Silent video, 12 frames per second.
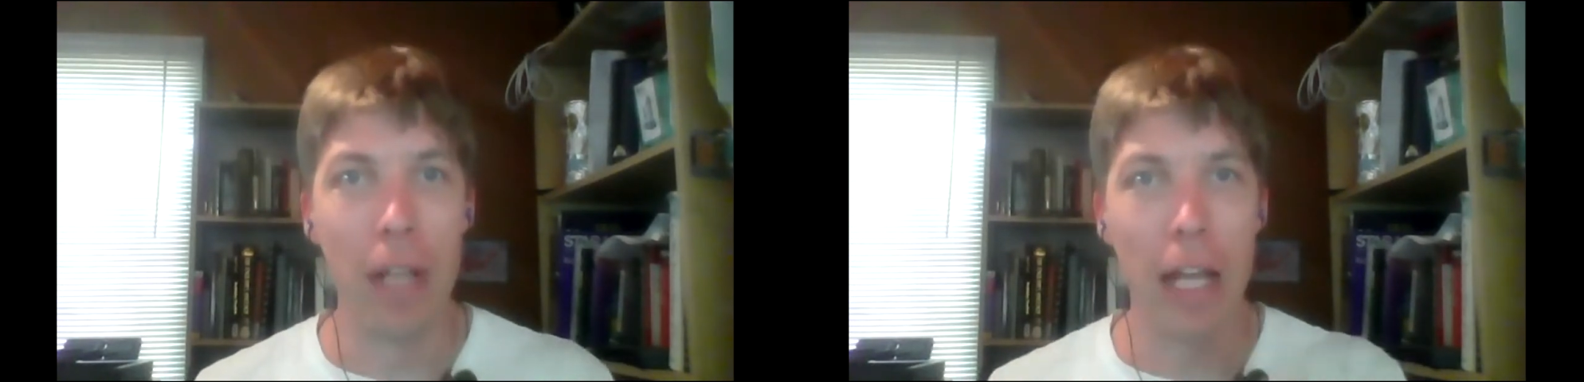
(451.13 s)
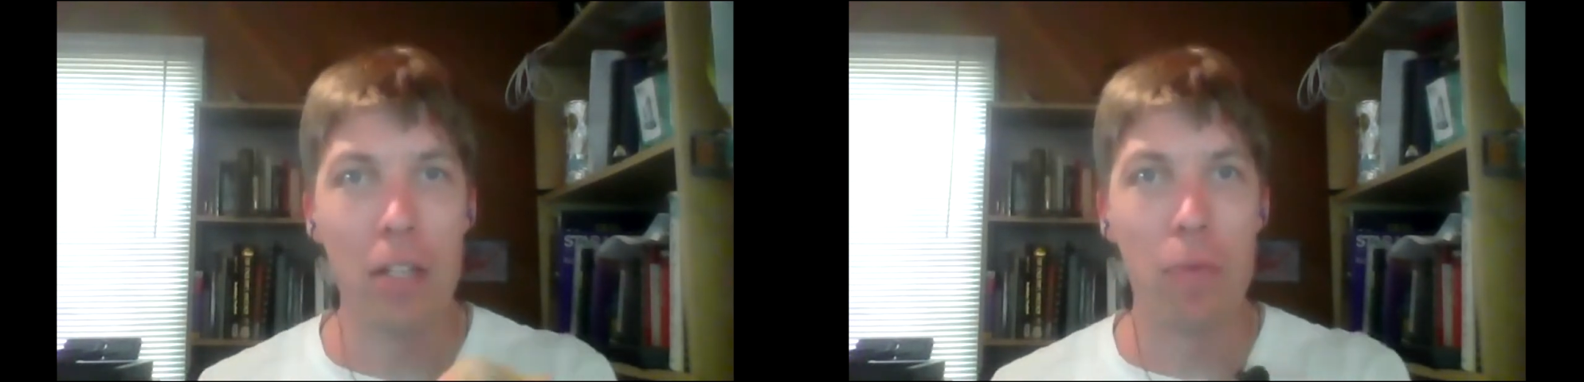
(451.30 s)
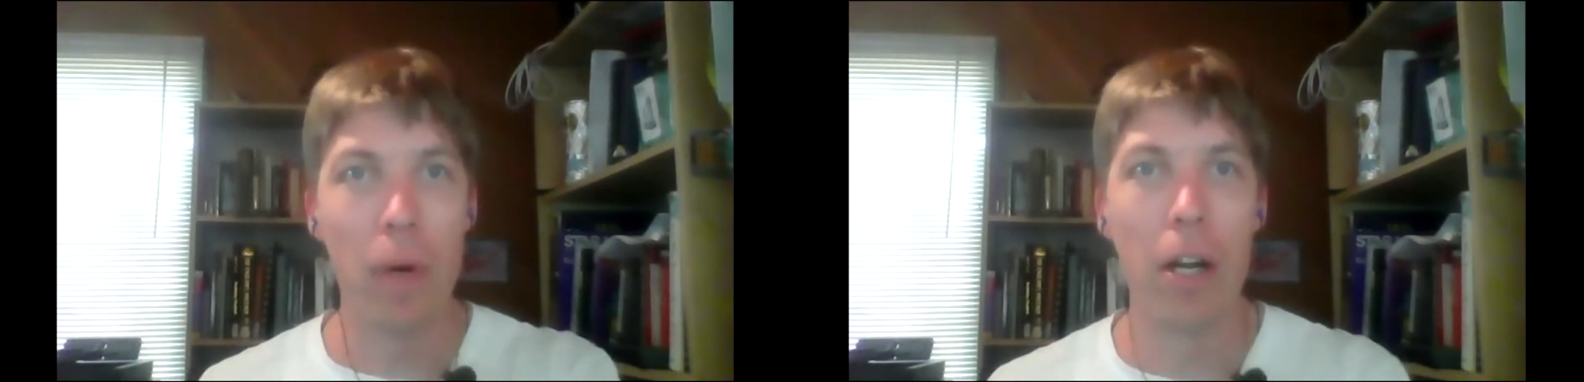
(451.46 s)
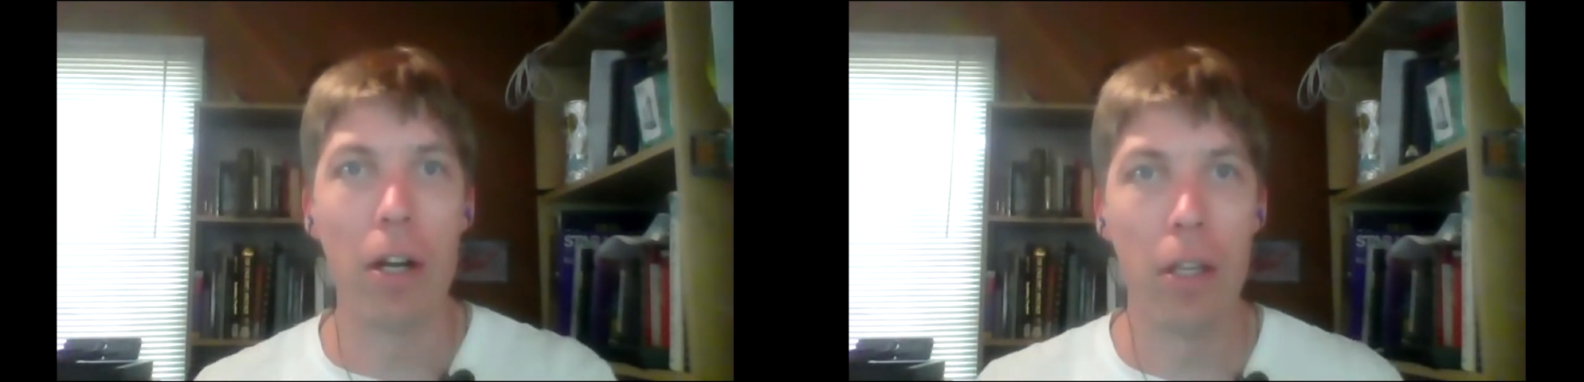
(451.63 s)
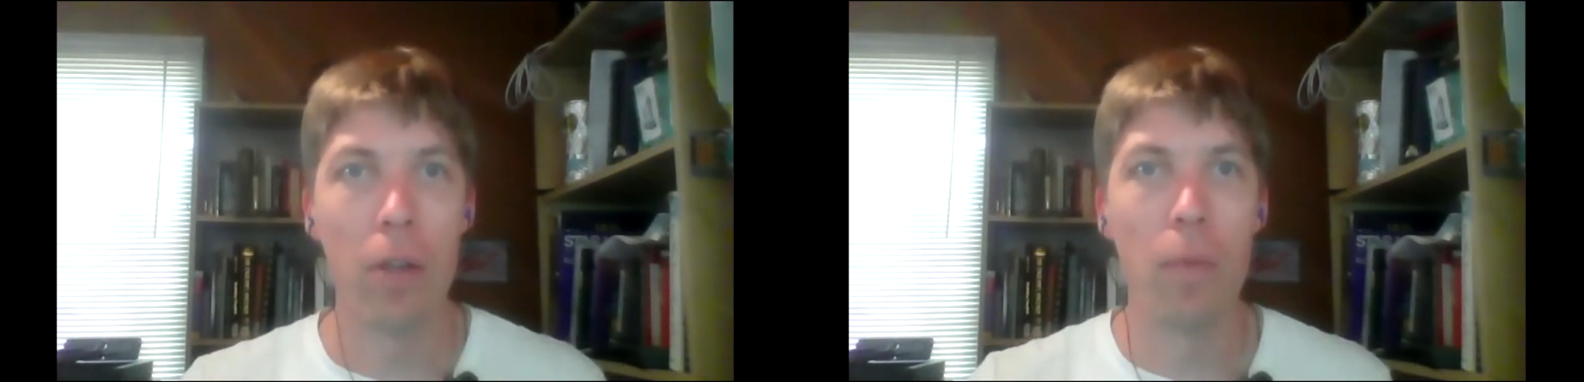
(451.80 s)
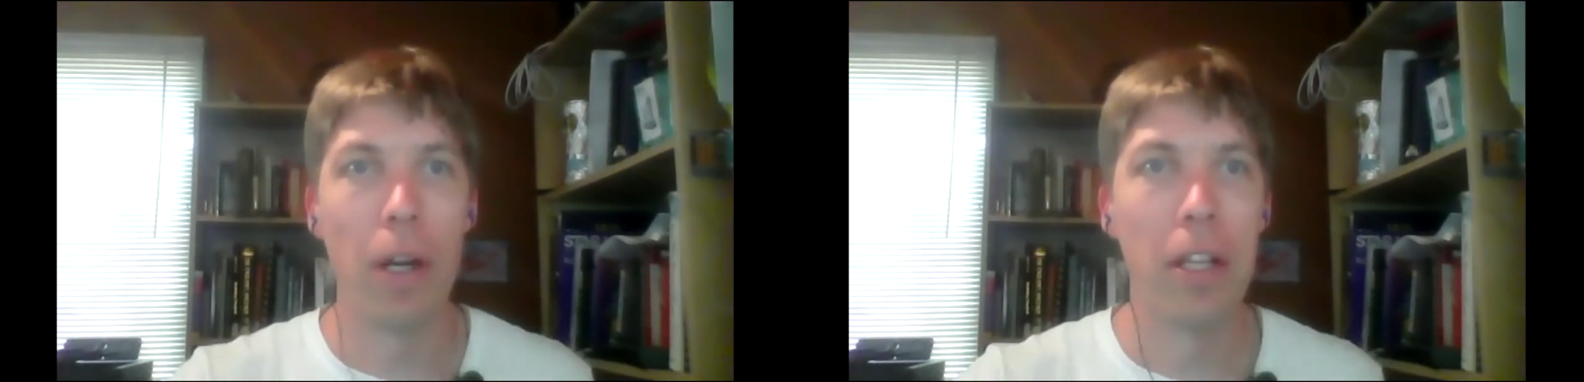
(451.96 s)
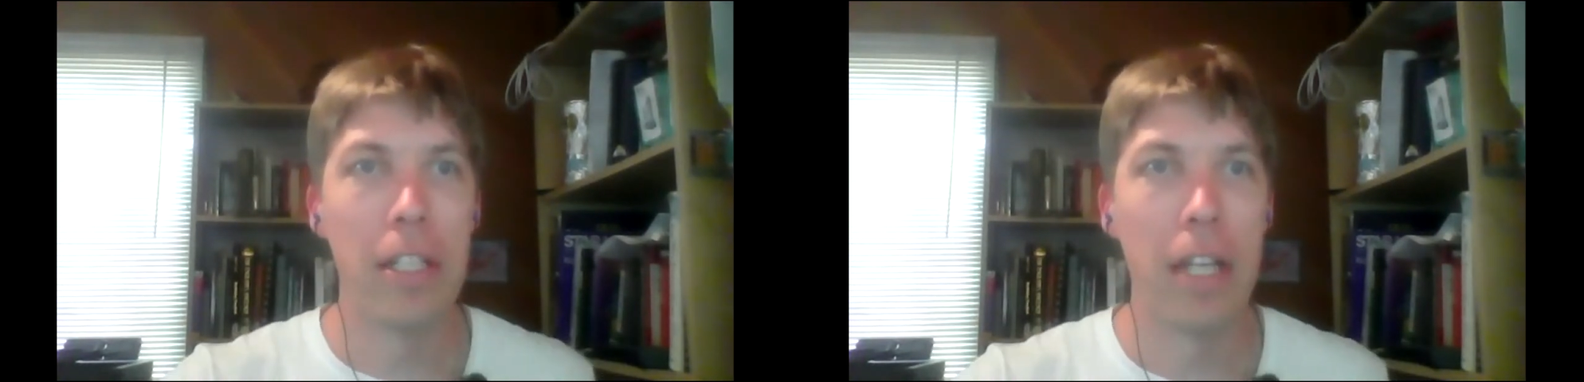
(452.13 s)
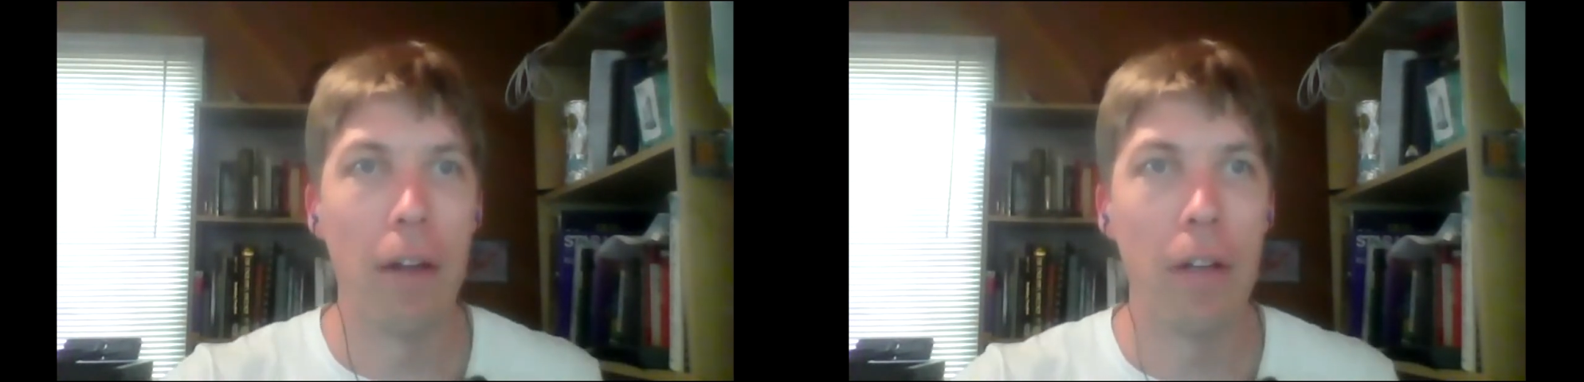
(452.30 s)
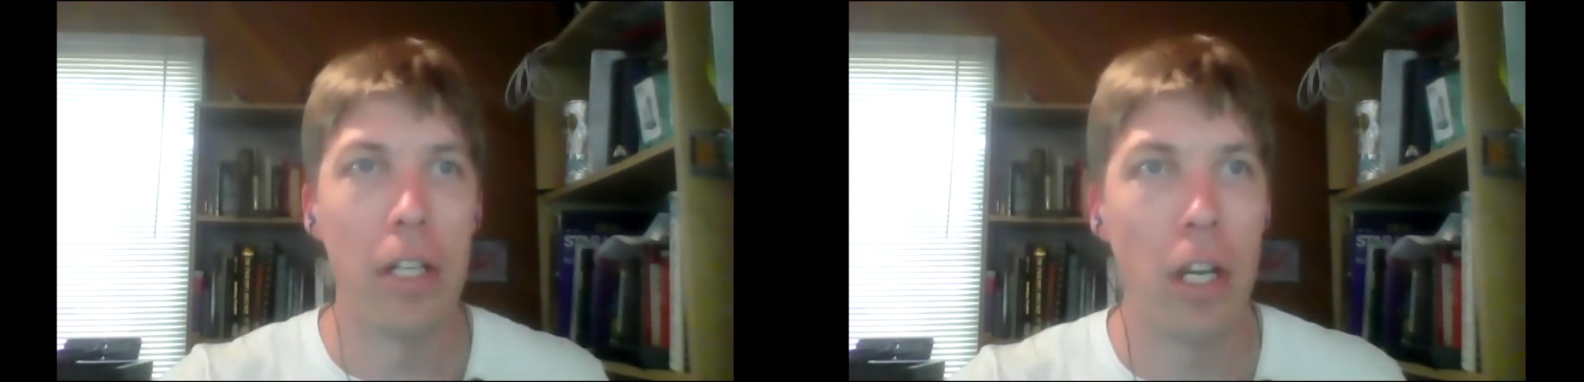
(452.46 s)
That's where the
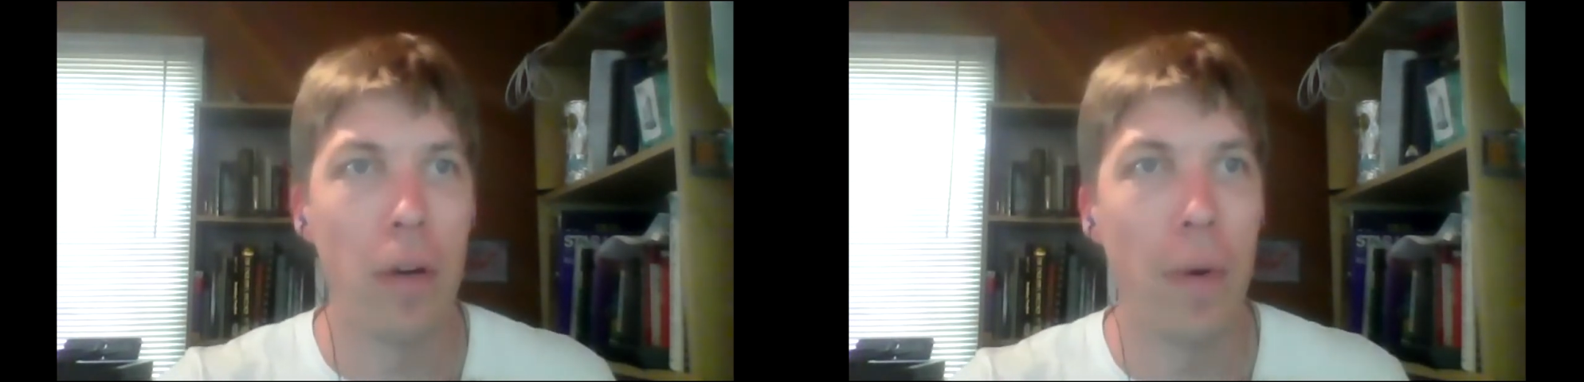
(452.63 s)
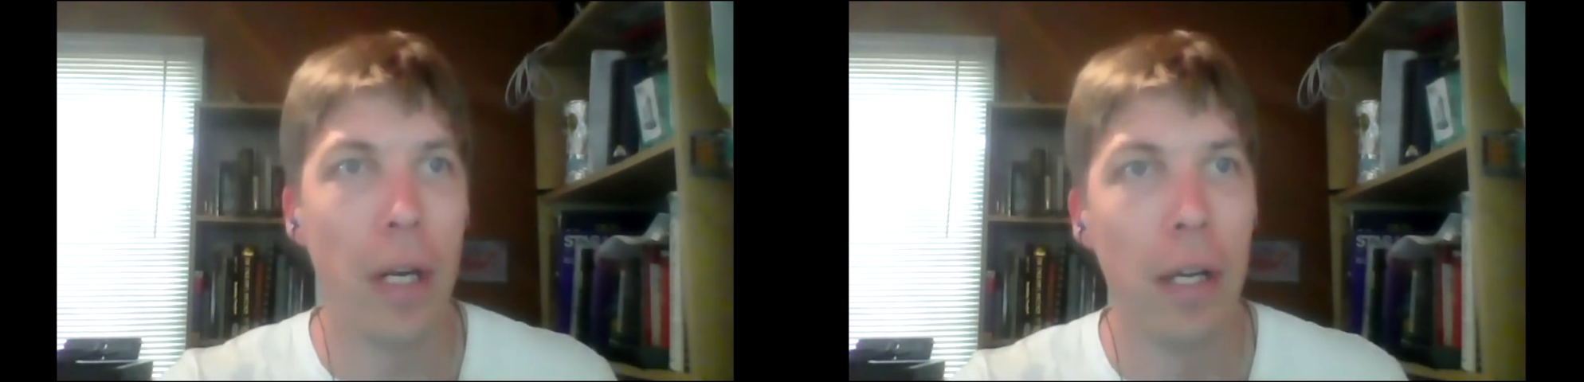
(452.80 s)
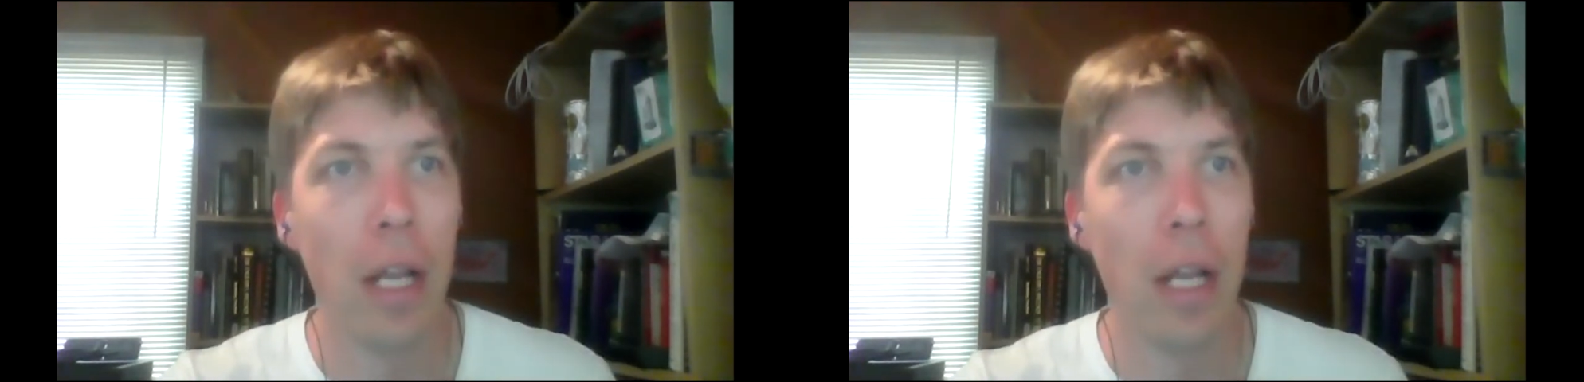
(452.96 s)
sound is going.